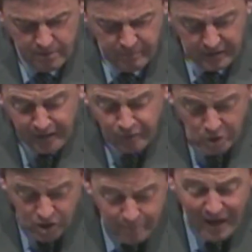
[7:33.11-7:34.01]
But to give you
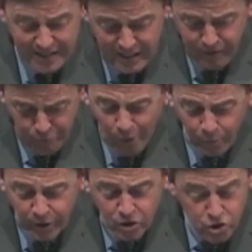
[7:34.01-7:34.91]
some idea of what
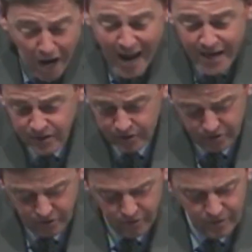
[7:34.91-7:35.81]
we're trying to
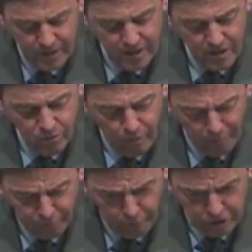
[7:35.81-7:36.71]
do, we
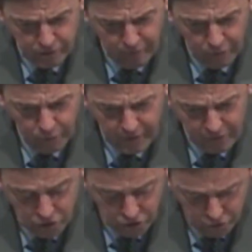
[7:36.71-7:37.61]
will first of all look at
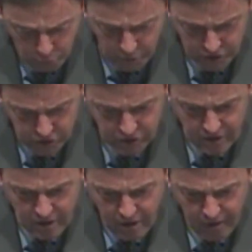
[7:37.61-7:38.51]
the source
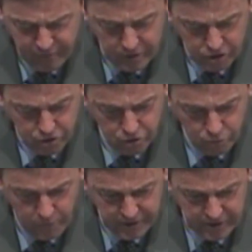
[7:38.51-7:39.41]
of this
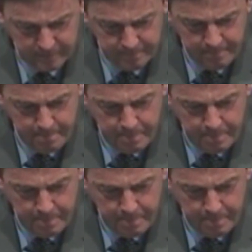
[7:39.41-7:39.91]
true wisdom.